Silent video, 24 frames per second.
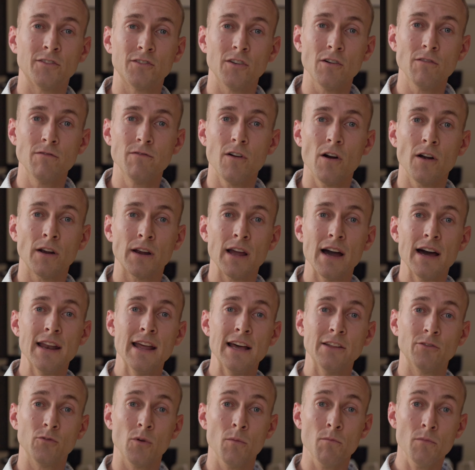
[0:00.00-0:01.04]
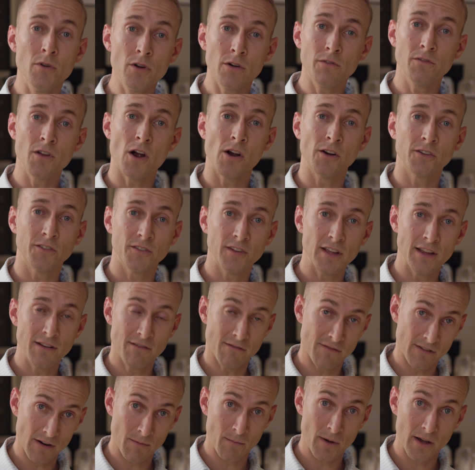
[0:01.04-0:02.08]
so far God has removed our sin
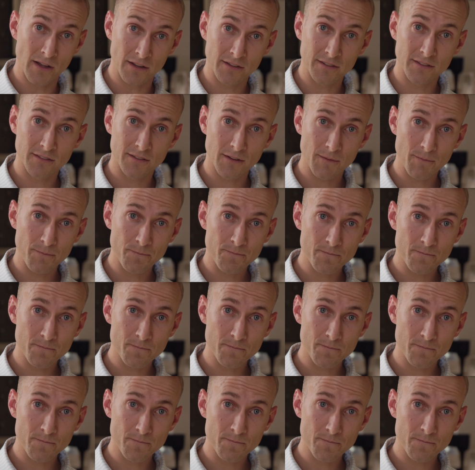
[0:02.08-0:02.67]
from us.